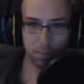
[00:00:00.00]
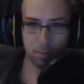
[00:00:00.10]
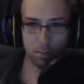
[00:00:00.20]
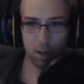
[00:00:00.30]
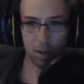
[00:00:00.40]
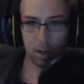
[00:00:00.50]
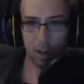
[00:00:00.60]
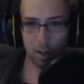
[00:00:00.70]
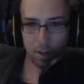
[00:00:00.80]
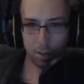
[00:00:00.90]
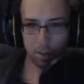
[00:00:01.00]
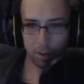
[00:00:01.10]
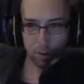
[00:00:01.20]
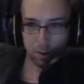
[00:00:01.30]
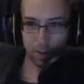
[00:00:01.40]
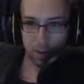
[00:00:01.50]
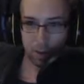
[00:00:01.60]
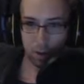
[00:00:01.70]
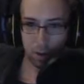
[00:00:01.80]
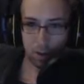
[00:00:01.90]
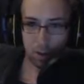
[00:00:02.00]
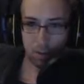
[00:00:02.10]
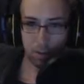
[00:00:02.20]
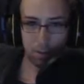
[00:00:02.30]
But I know that, you know, I was relying on the autosave.